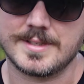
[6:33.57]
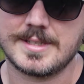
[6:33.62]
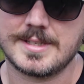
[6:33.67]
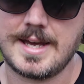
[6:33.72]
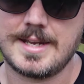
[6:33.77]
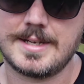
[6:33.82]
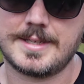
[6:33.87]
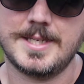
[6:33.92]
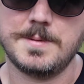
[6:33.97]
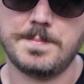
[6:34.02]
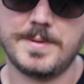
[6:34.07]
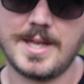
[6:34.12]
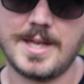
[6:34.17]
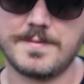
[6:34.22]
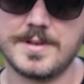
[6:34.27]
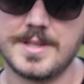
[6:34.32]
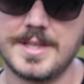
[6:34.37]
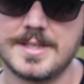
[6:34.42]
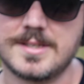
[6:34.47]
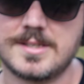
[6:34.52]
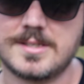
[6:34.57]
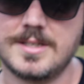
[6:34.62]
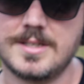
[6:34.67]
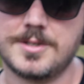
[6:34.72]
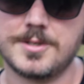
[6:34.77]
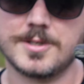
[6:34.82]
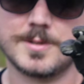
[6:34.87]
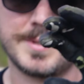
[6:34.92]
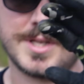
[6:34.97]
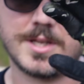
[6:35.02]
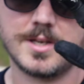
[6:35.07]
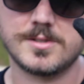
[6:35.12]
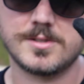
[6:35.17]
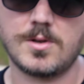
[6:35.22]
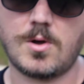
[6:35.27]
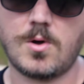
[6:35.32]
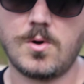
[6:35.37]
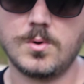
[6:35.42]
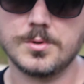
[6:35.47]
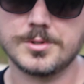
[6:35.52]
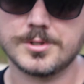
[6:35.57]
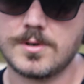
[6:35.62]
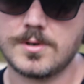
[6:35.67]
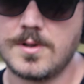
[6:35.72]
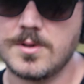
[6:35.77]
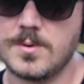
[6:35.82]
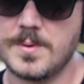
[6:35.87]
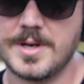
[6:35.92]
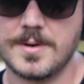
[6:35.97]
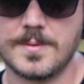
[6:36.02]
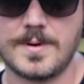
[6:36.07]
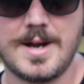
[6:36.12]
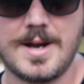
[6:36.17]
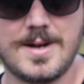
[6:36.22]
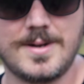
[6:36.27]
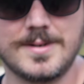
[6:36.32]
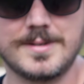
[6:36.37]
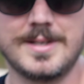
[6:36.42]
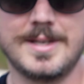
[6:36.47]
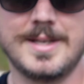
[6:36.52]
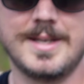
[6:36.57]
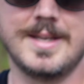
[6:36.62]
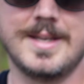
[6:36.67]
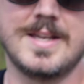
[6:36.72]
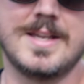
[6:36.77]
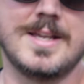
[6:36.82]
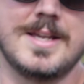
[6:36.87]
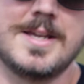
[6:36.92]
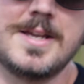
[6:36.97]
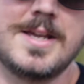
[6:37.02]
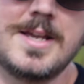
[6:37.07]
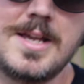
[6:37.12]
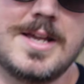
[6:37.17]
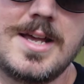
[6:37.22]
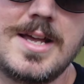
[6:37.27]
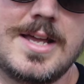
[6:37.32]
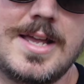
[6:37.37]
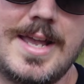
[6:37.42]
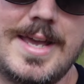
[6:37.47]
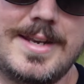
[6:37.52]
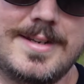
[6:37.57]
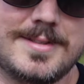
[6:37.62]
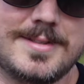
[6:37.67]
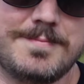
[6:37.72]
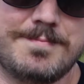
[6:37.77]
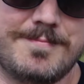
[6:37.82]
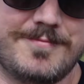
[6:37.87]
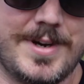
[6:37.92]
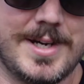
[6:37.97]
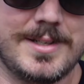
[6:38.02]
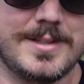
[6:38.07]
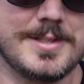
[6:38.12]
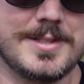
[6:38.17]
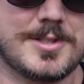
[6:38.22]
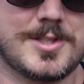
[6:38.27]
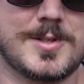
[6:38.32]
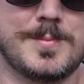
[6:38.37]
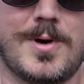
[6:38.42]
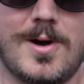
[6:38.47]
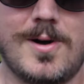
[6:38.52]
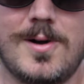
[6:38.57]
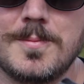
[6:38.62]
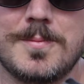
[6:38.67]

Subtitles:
It's kind of keeping everything centered because the holes are all the way around. And it's a fairly small